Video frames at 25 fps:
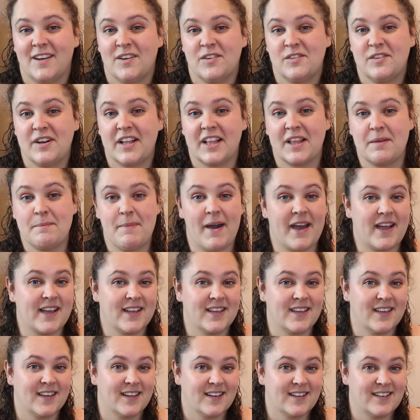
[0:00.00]
welcome
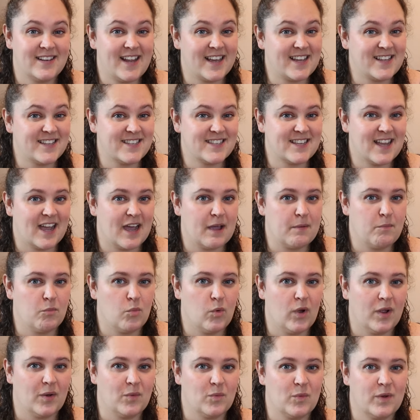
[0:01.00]
back next
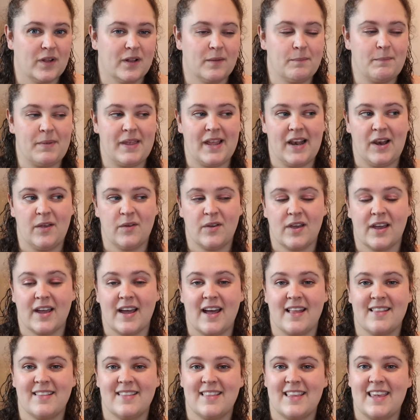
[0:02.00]
time when we'll be looking
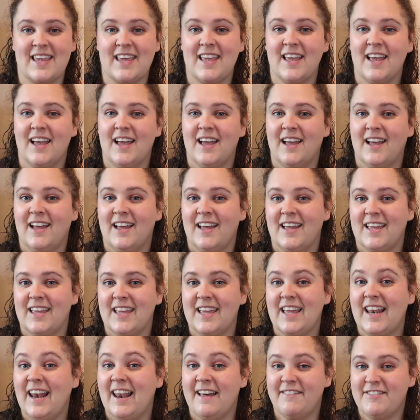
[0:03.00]
at the
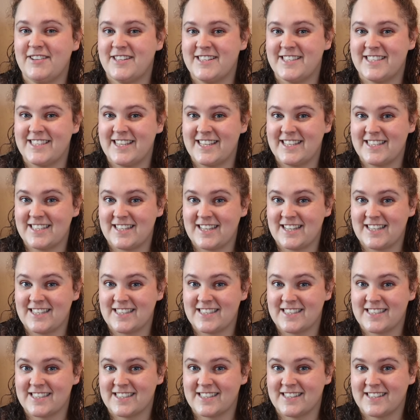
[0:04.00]

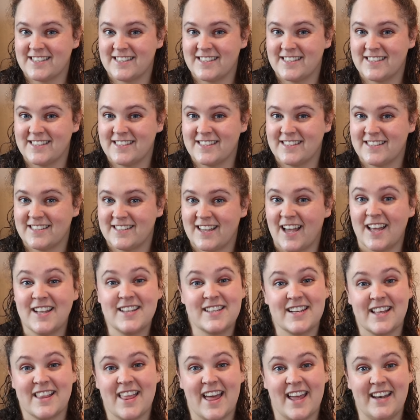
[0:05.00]
1160s.
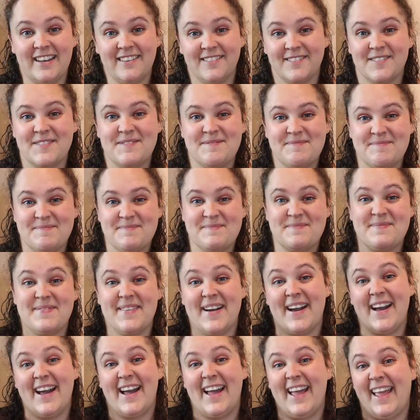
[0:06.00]
Until then,
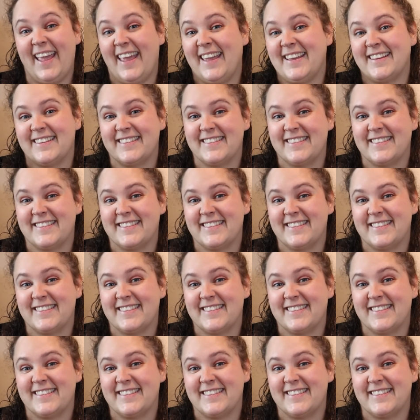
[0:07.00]
bye!